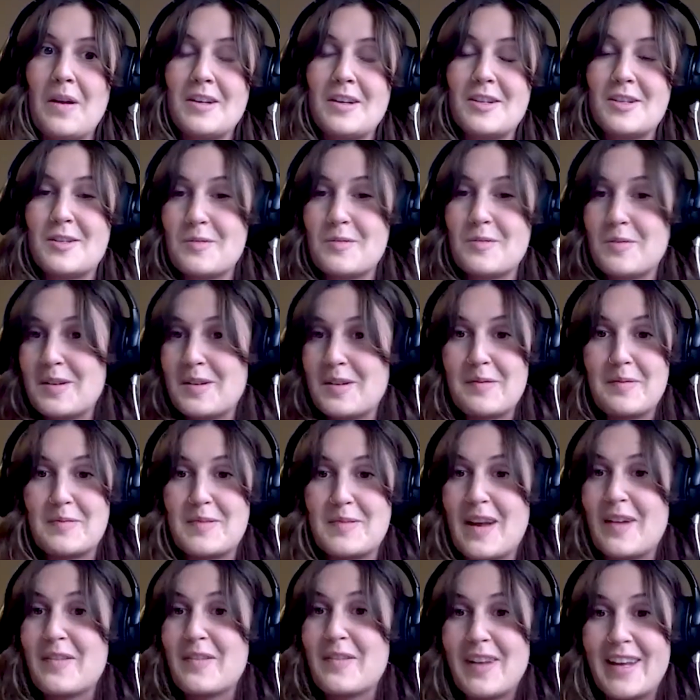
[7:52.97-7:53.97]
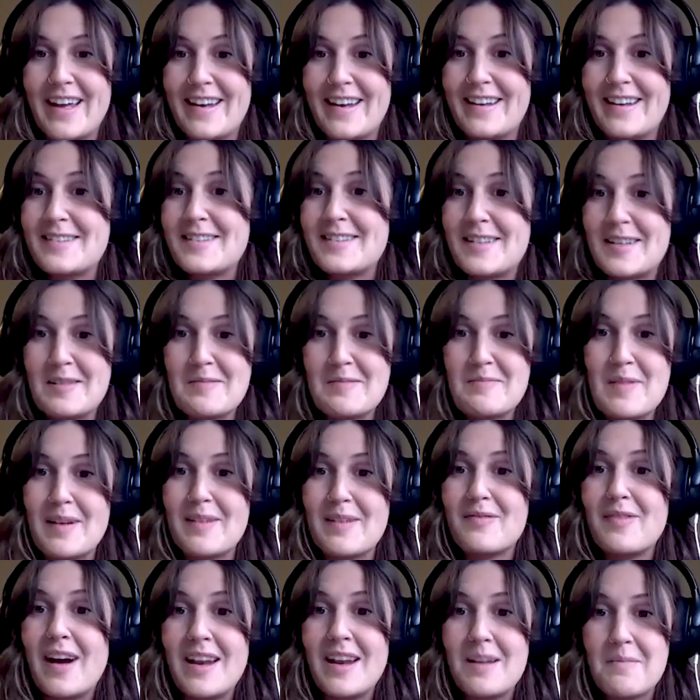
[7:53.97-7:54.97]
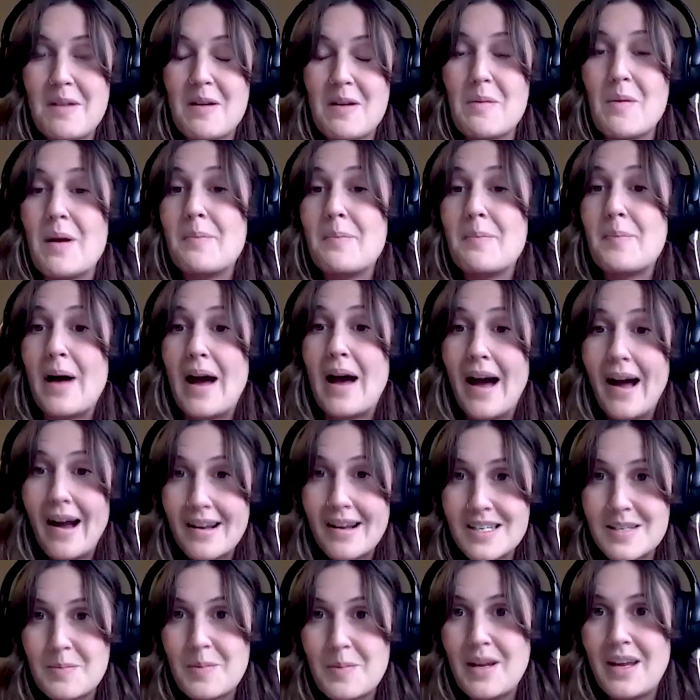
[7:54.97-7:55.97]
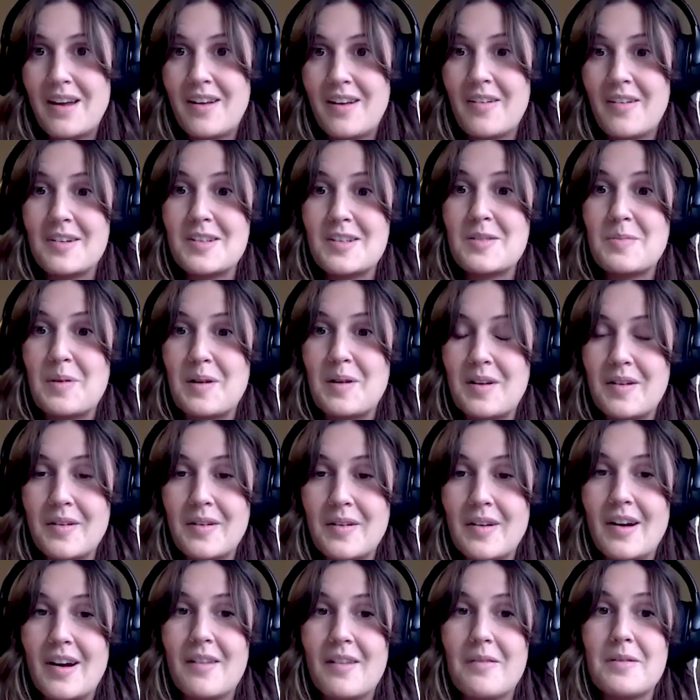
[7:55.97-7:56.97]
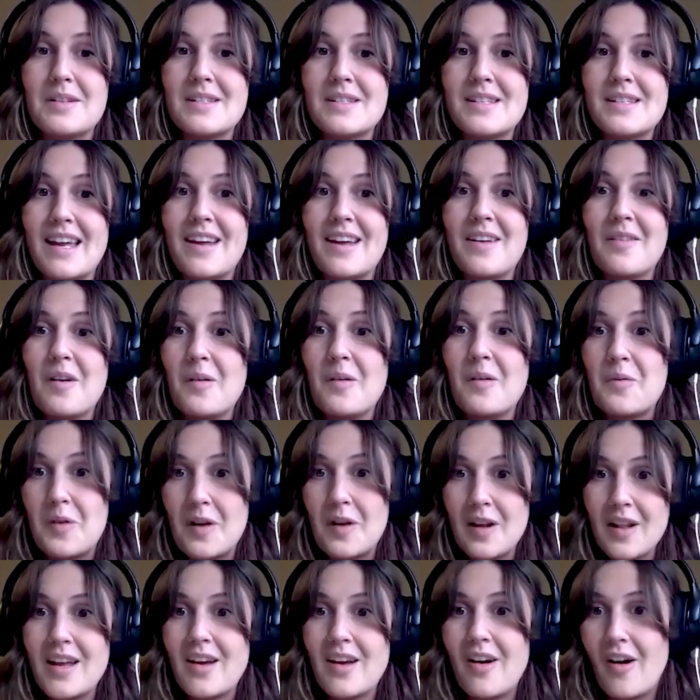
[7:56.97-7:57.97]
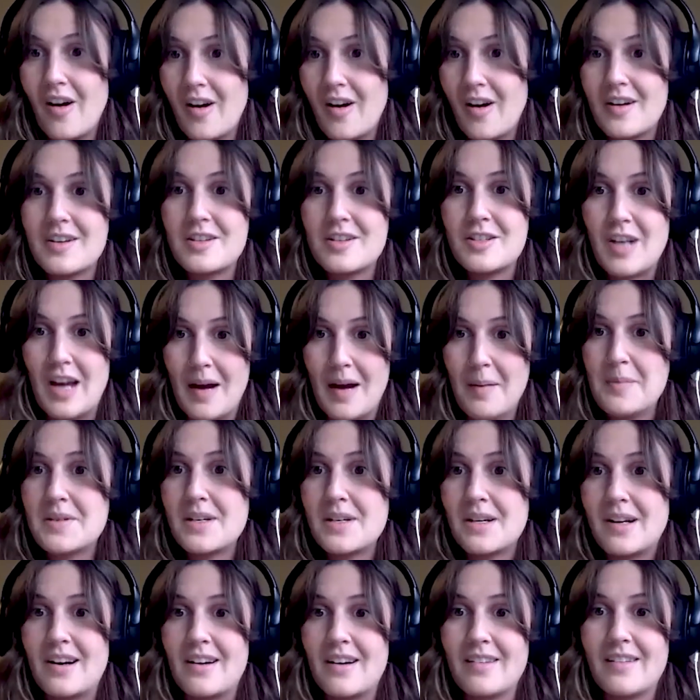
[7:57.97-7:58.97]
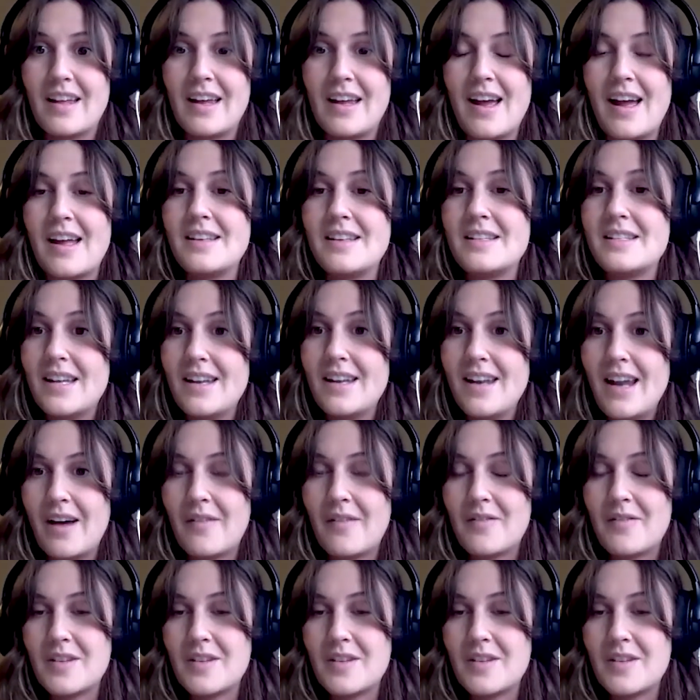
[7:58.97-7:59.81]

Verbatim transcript: which we'll definitely get into. But finding my way back to being an entrepreneur was like a really hard chapter. Like I did